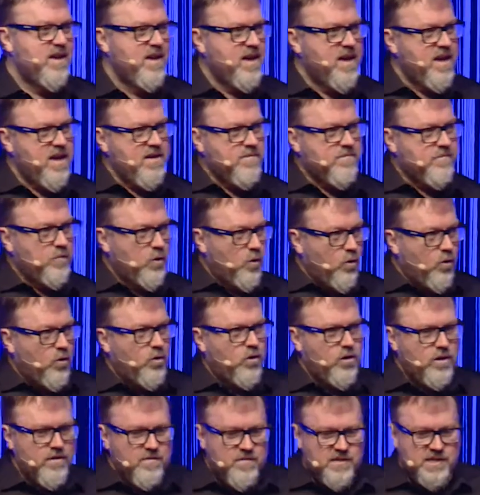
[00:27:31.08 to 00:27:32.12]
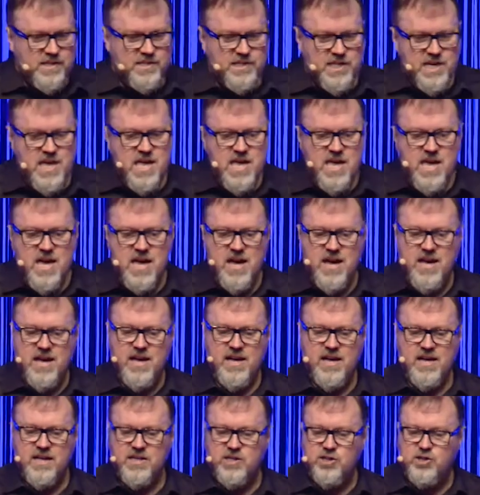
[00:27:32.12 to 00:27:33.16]
If all of us here
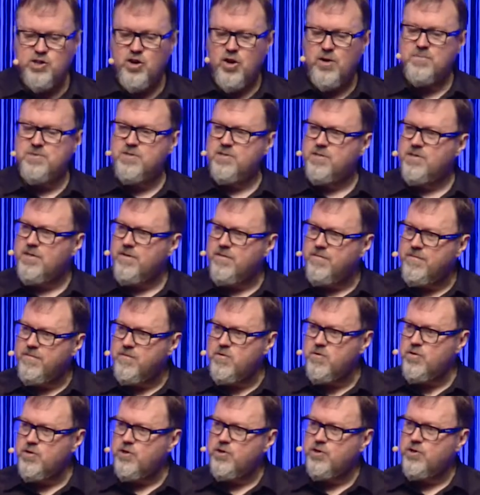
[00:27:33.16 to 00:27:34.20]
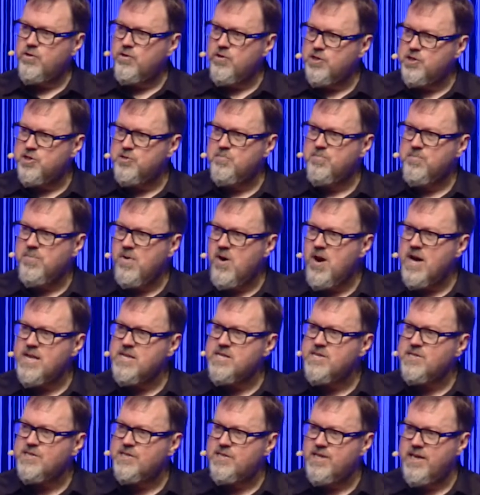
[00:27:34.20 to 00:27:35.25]
adopt the futurist
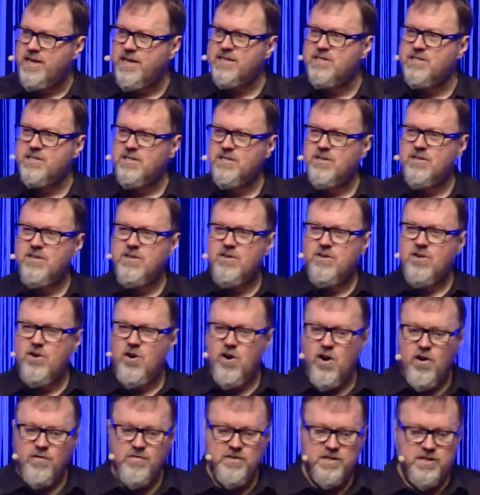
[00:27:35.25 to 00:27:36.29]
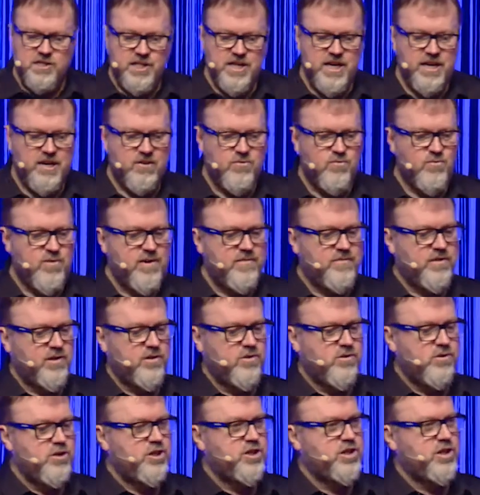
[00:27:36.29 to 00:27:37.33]
mindset of a tech
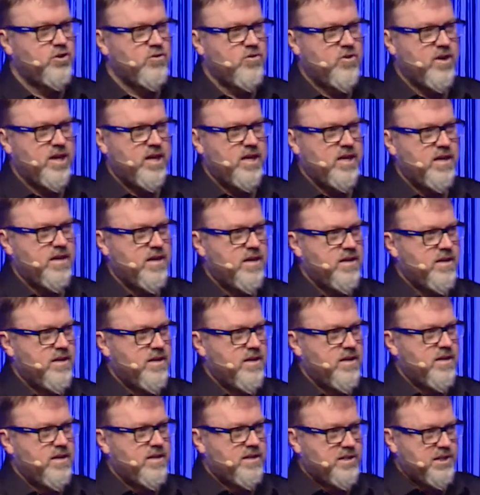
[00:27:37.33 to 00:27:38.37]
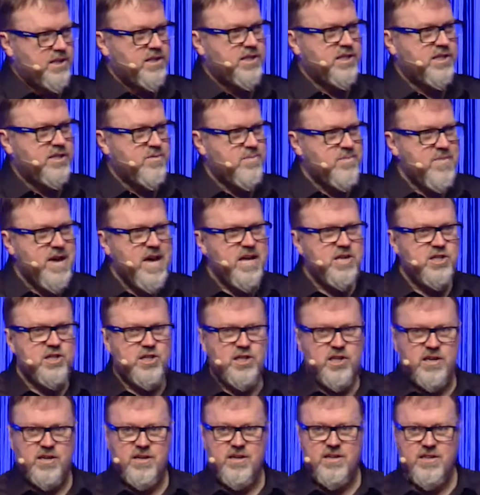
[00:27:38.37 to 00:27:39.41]
revolutionary, just
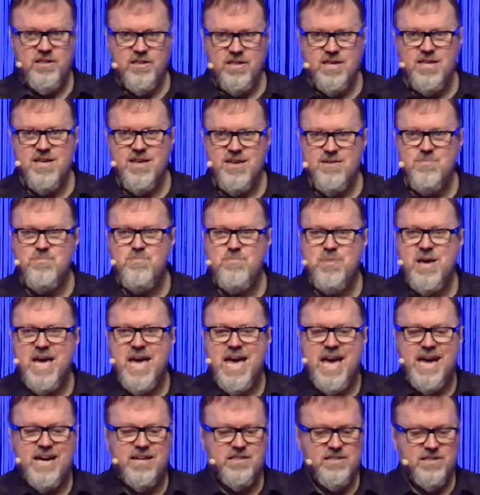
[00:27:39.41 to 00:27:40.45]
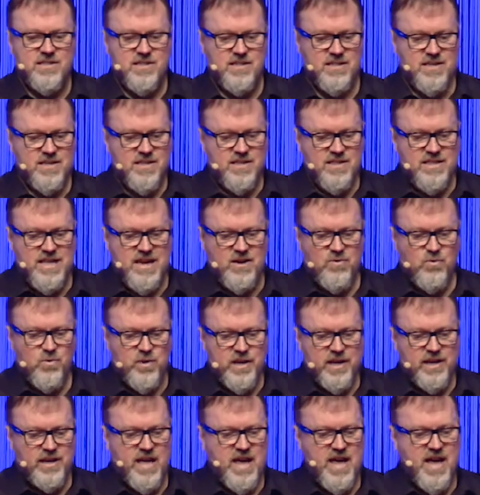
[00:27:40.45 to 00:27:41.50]
imagine the impact that
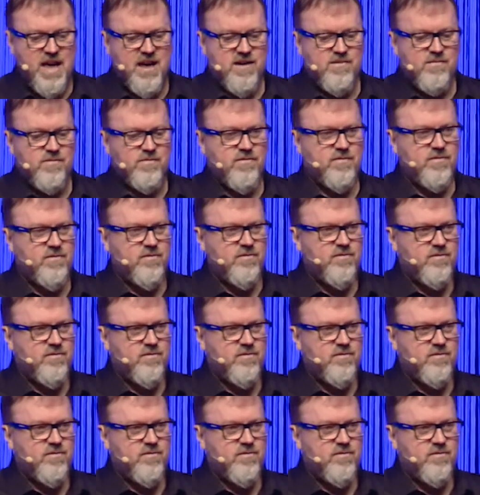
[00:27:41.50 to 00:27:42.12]
we'll have.